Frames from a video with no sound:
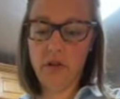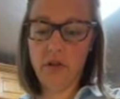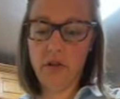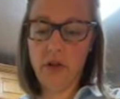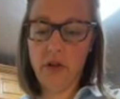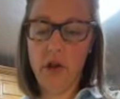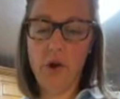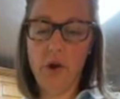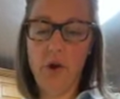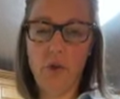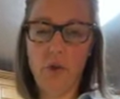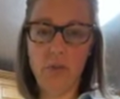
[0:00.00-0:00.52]

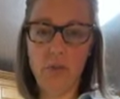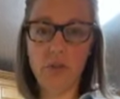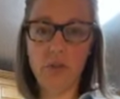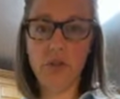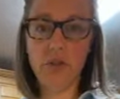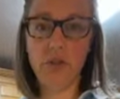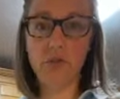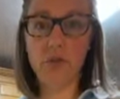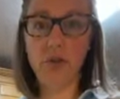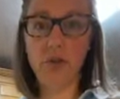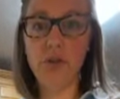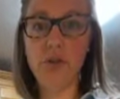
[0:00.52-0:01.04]
oats,
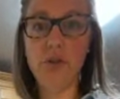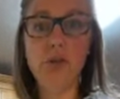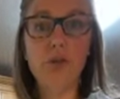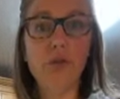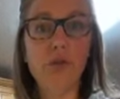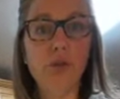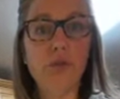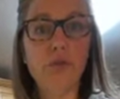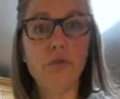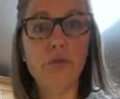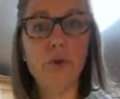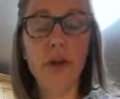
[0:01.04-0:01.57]
and we do
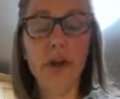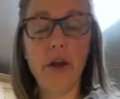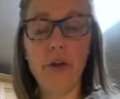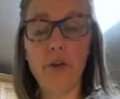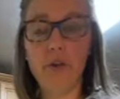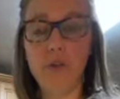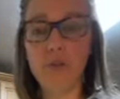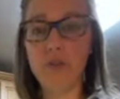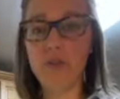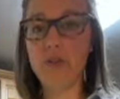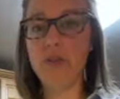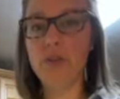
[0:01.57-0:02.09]
gluten-free
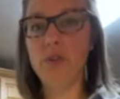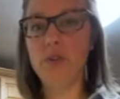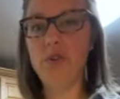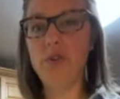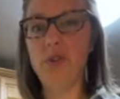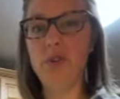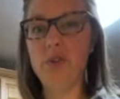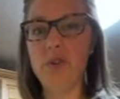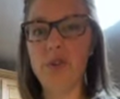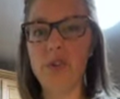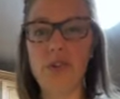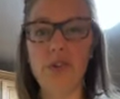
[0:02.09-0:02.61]
oats, so
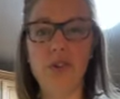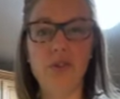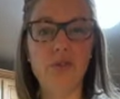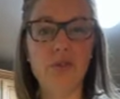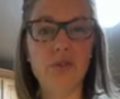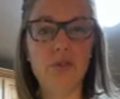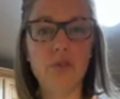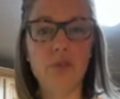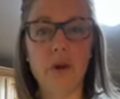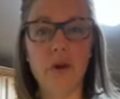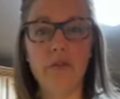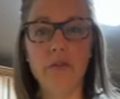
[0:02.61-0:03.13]
you can
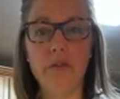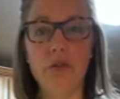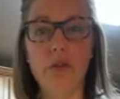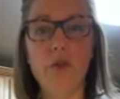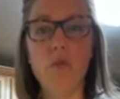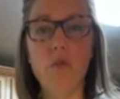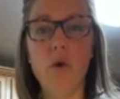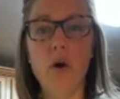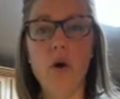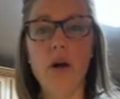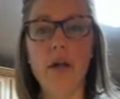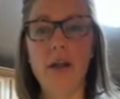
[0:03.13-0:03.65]
use whatever you
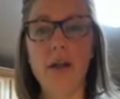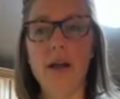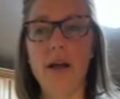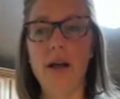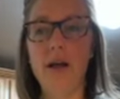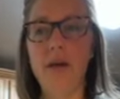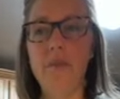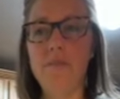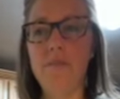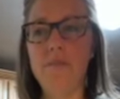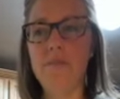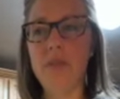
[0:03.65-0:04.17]
want.
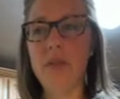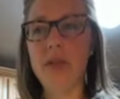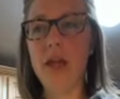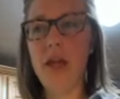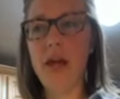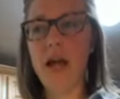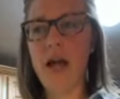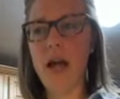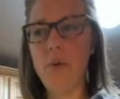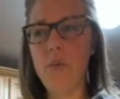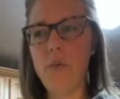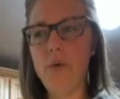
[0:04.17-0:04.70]

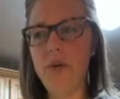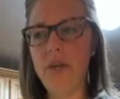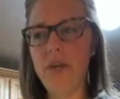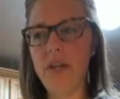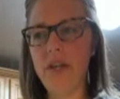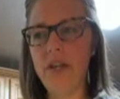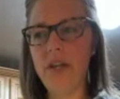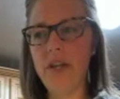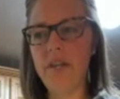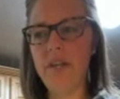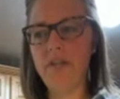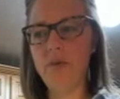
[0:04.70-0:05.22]
I wouldn't
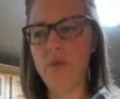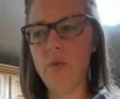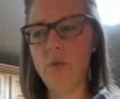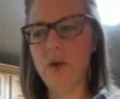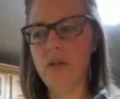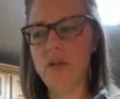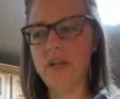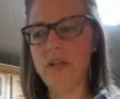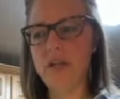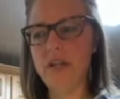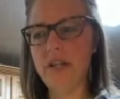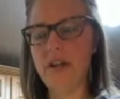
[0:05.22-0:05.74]
get the
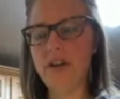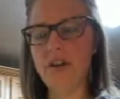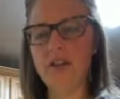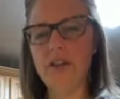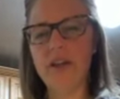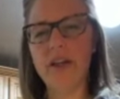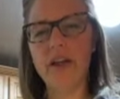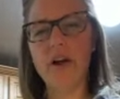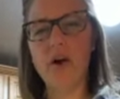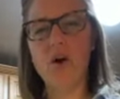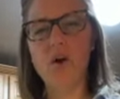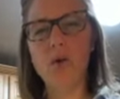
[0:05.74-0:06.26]
ones that are
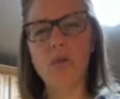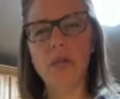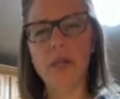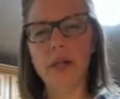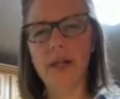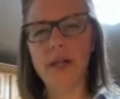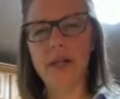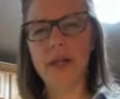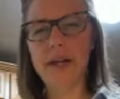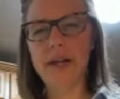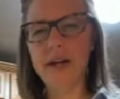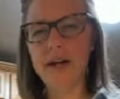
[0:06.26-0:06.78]
like all
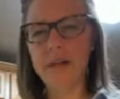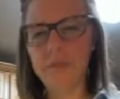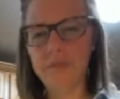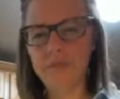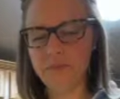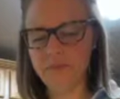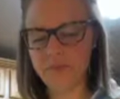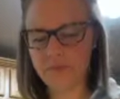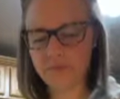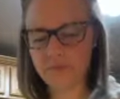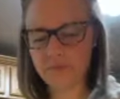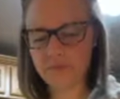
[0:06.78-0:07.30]
blended up.
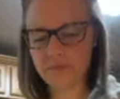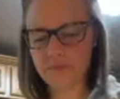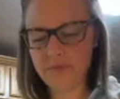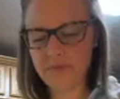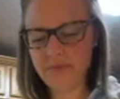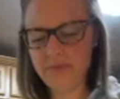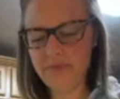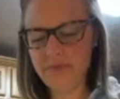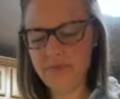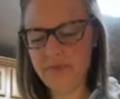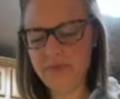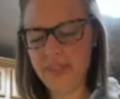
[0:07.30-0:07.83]

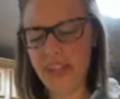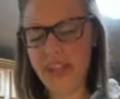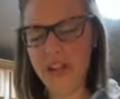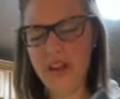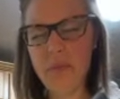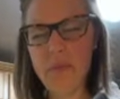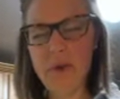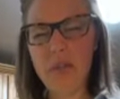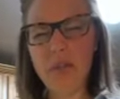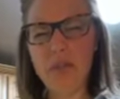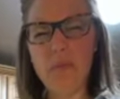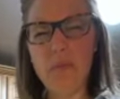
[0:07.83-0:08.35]
It'll
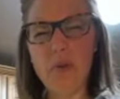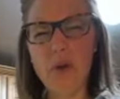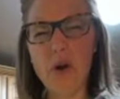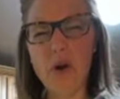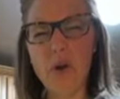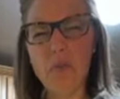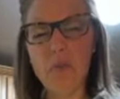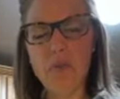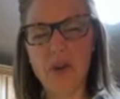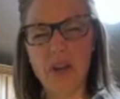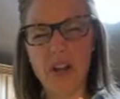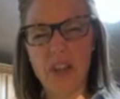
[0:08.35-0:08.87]
make the bar
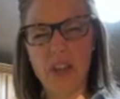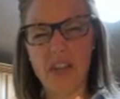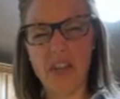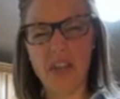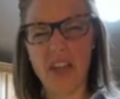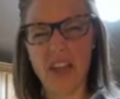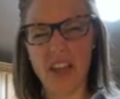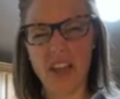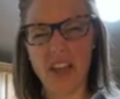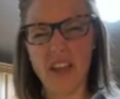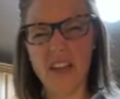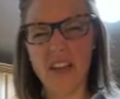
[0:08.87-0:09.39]
pretty
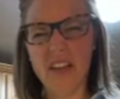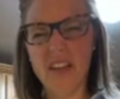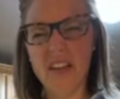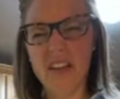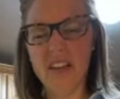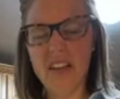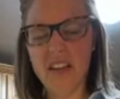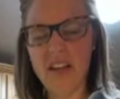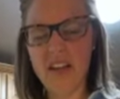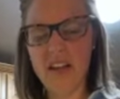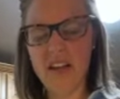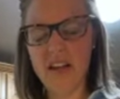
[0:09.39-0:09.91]
thick.
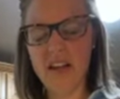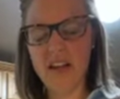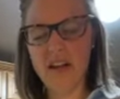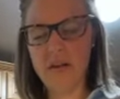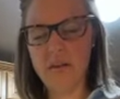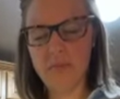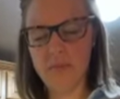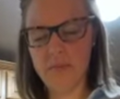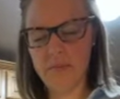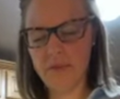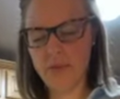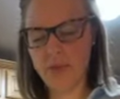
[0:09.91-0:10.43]

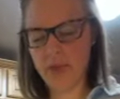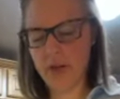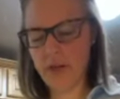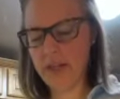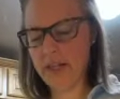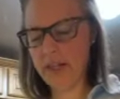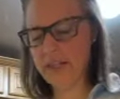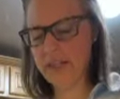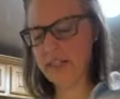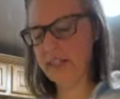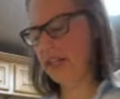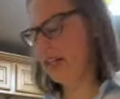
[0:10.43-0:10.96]
So I
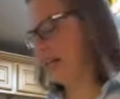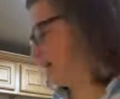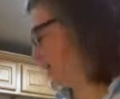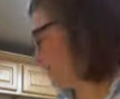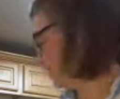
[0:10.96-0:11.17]
like to get,